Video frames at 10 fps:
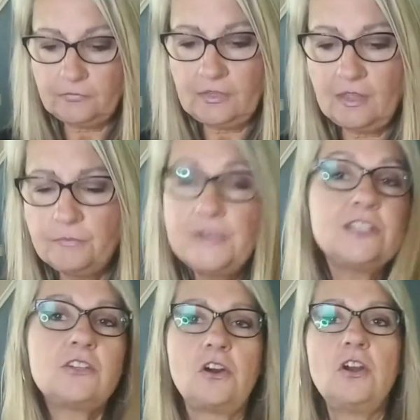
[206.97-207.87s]
And we
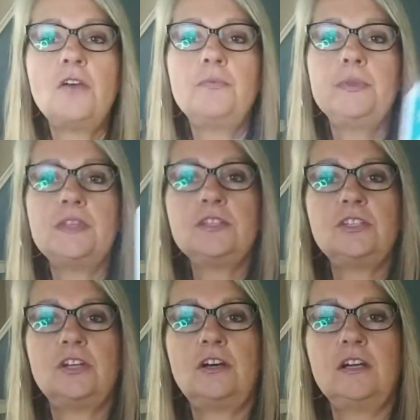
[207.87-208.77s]
start off with the
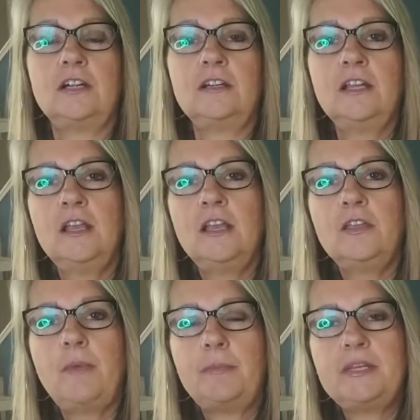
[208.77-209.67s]
Star.
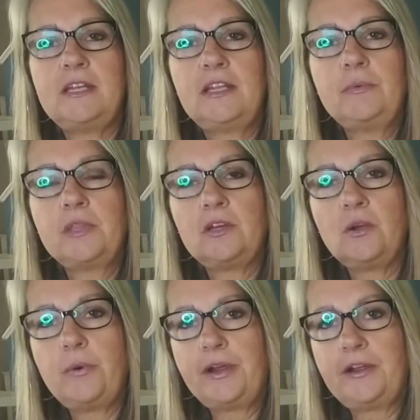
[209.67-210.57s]
You may be dealing with an
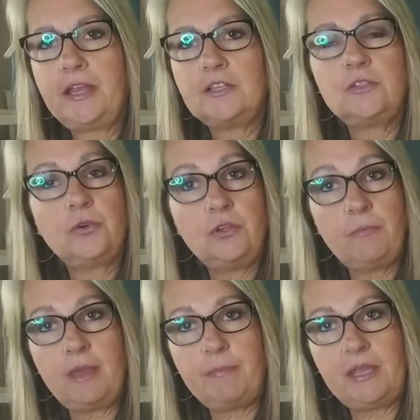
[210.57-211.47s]
Aquarius, or you
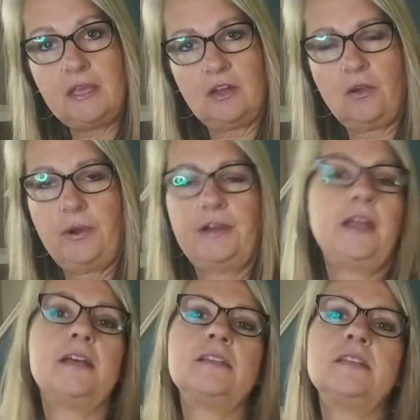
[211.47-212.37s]
may be an
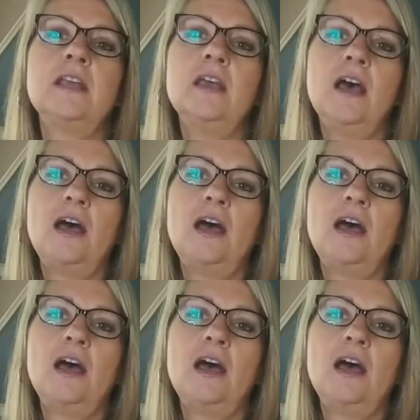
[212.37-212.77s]
Aquarius.